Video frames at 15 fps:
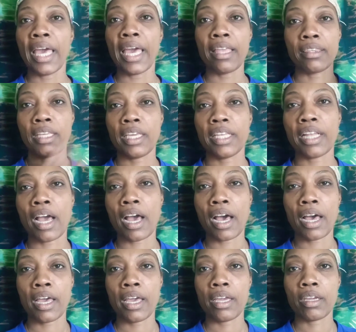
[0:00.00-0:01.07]
and then
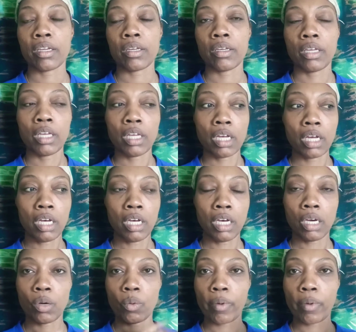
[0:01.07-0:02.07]
I uh,